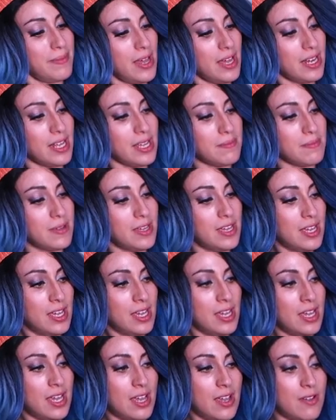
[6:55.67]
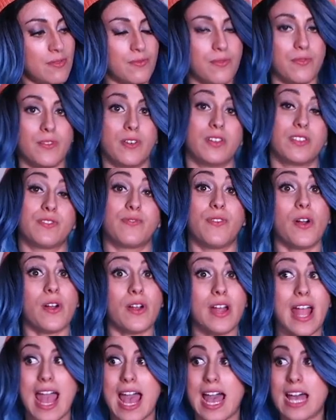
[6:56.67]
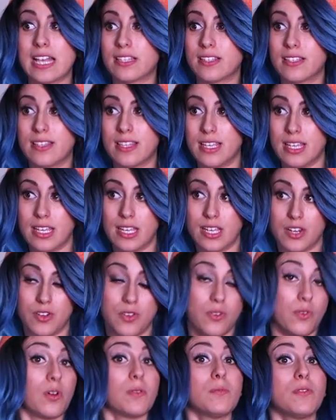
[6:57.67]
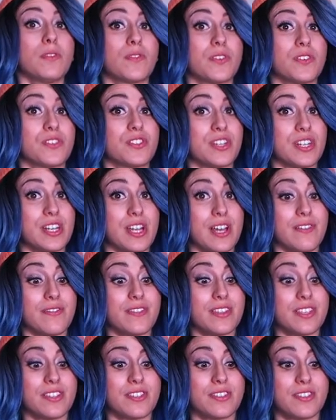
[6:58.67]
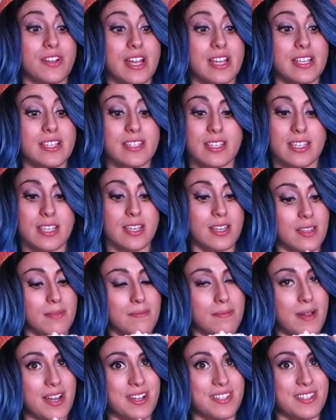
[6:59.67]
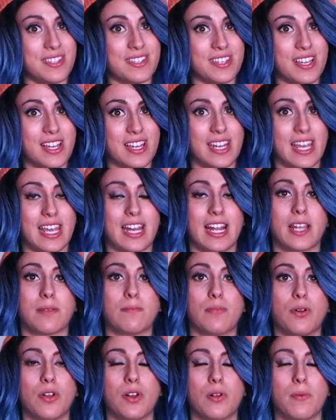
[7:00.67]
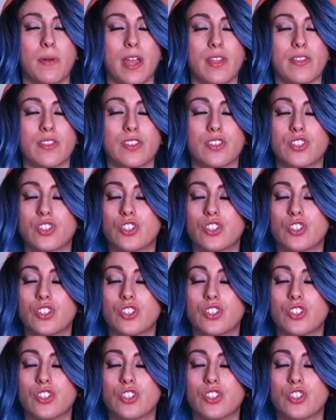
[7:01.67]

bottom. For as far as the normal version of this dress, bodice is done and I can put away this